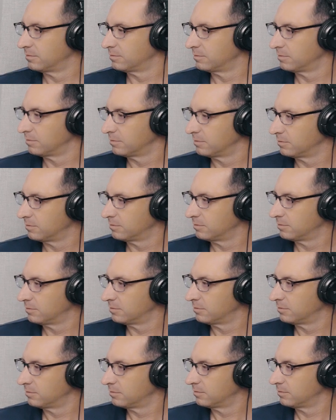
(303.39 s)

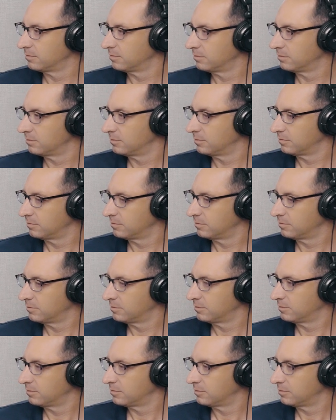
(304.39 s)

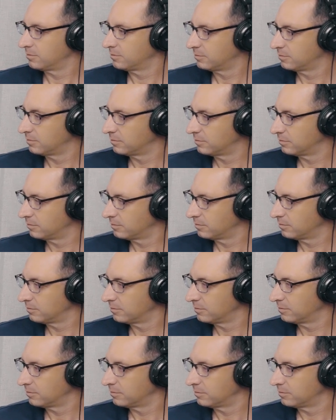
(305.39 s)

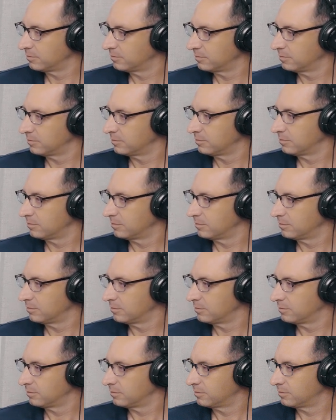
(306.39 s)

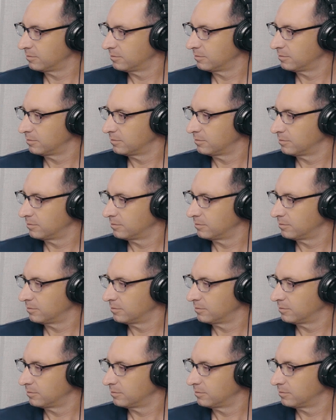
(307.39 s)
This person isn't speaking.